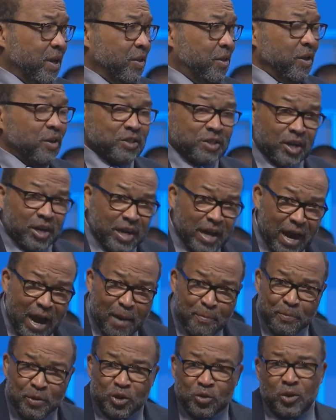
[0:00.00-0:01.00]
There's a
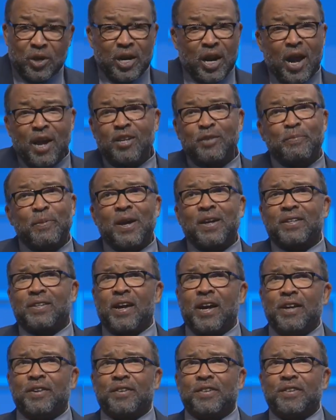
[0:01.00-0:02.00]
gap between
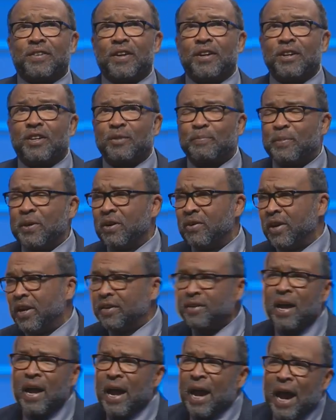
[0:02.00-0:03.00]
expectations and
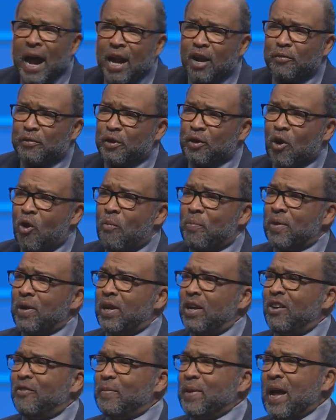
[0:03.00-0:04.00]
experience, and if you don't
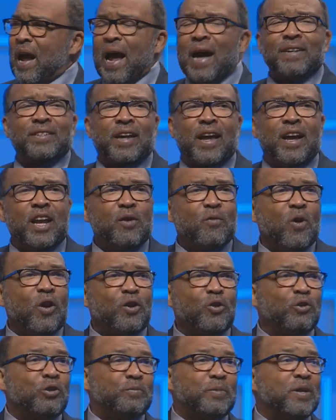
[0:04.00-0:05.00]
believe me, ask
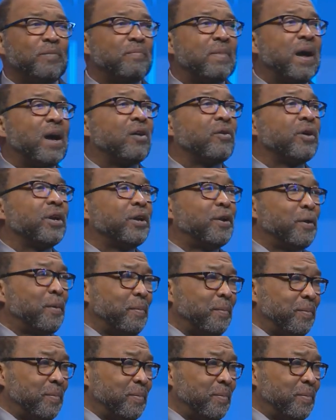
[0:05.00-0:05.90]
anyone who's been married.